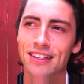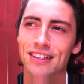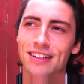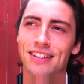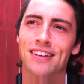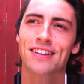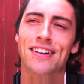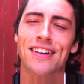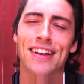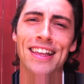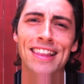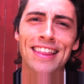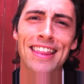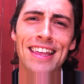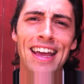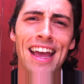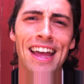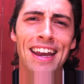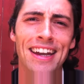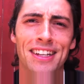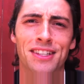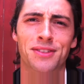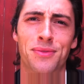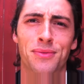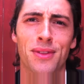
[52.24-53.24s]
you know, in the
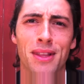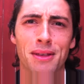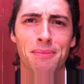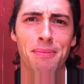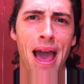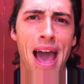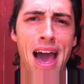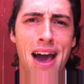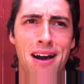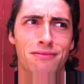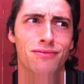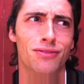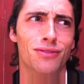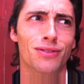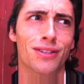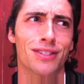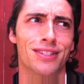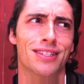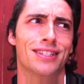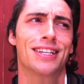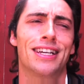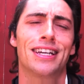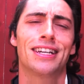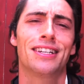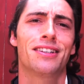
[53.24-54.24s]
end, it's really powerful because
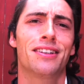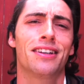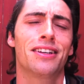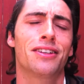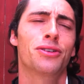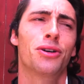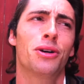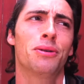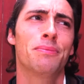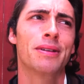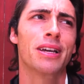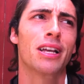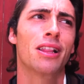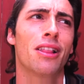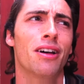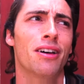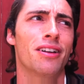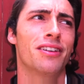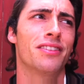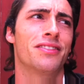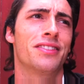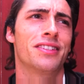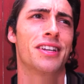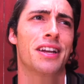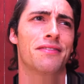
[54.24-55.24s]
it taught me a lot
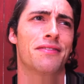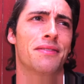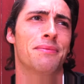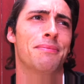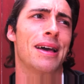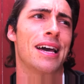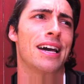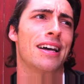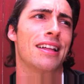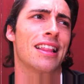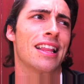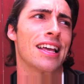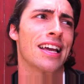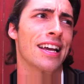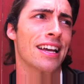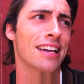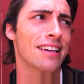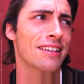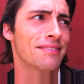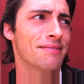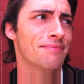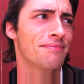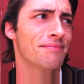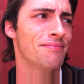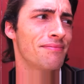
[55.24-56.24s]
of stuff about like,
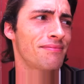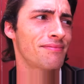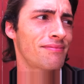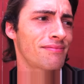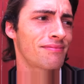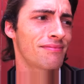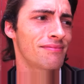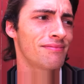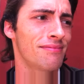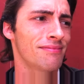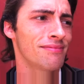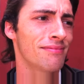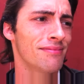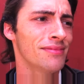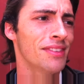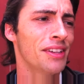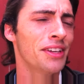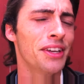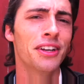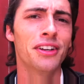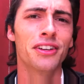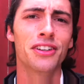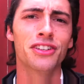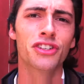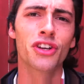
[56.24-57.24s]

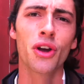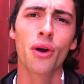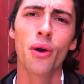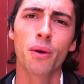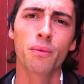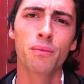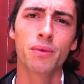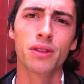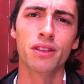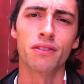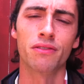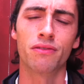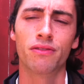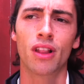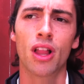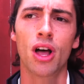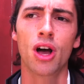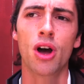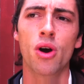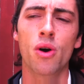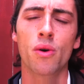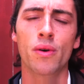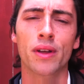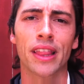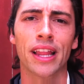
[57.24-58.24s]
you know, just going with the
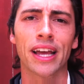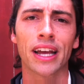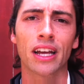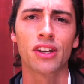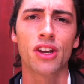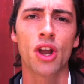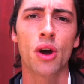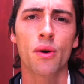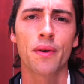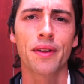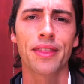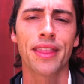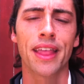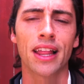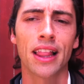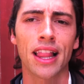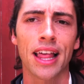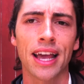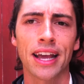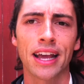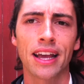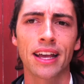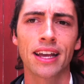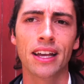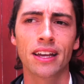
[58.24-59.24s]
flow and like knowing that
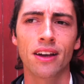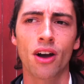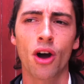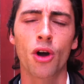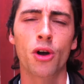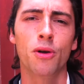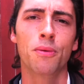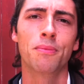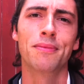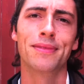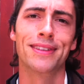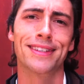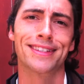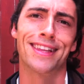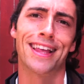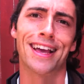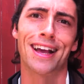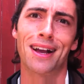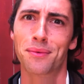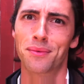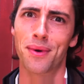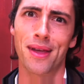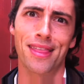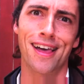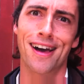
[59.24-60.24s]
like home is like
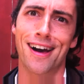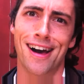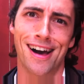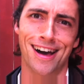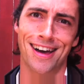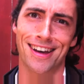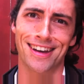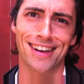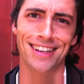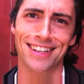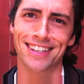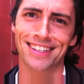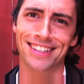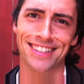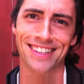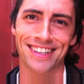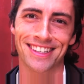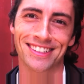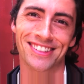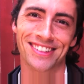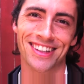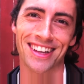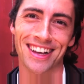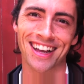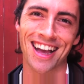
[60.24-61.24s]
where the heart is and
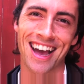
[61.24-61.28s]
all that